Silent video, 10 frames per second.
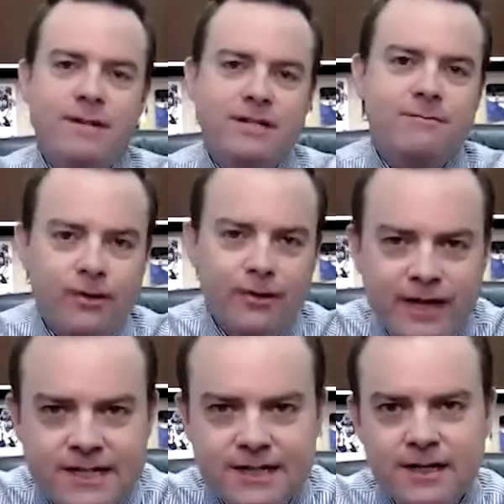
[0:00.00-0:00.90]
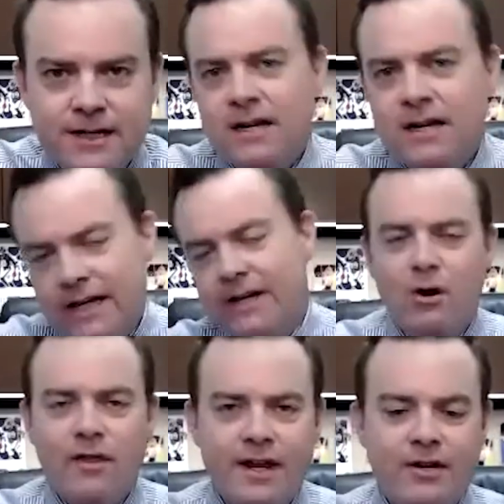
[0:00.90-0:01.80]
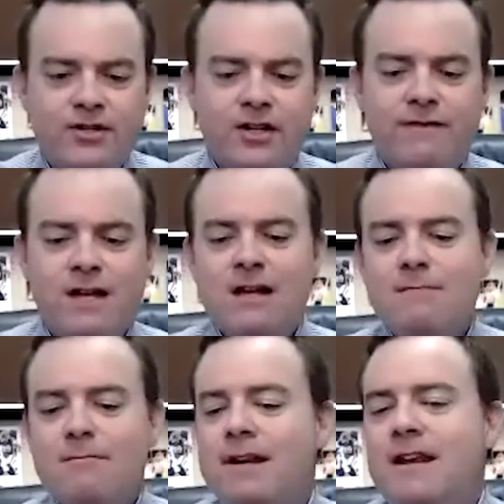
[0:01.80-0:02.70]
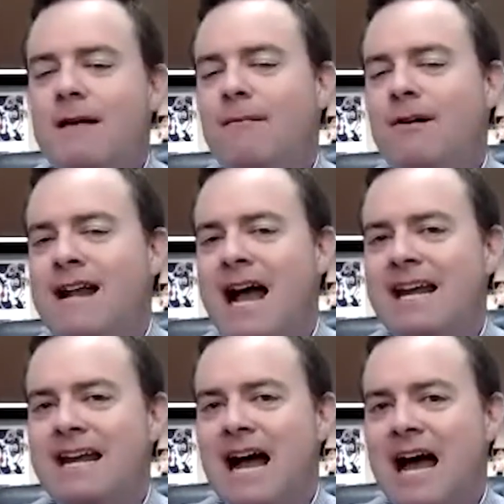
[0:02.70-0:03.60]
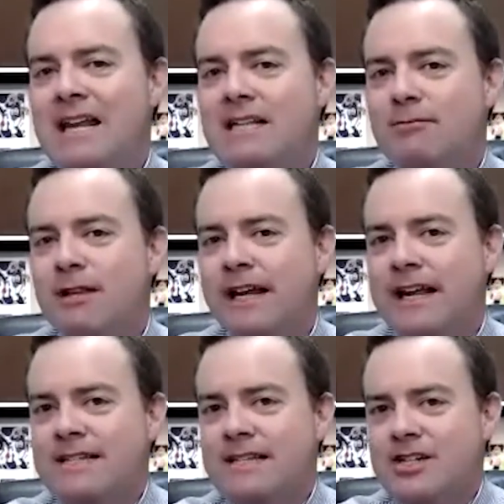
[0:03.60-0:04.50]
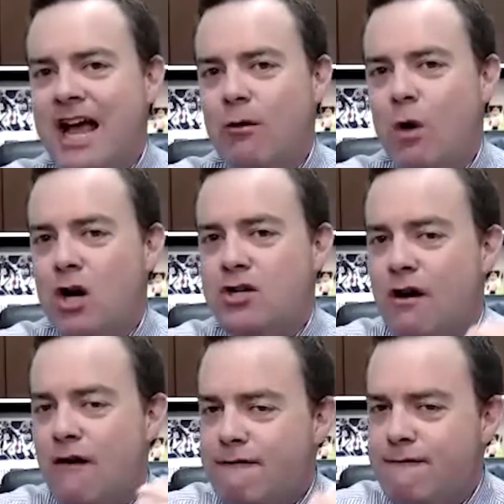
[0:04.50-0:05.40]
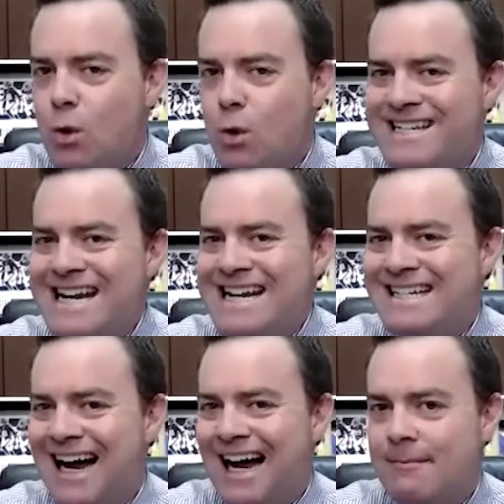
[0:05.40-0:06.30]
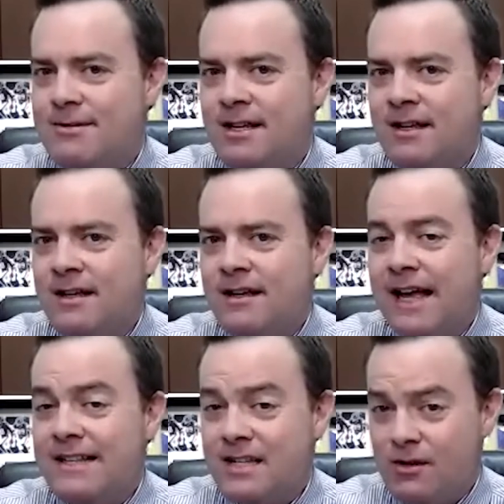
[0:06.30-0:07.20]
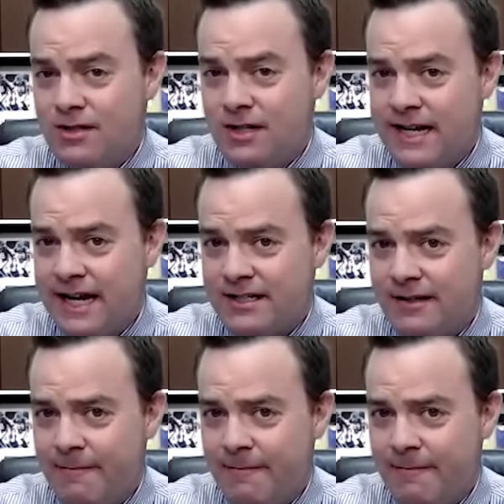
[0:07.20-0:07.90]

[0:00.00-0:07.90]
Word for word: some other things and, and do all that other stuff. But number 99 has played against the Jaguars 14 times as a Houston Texan.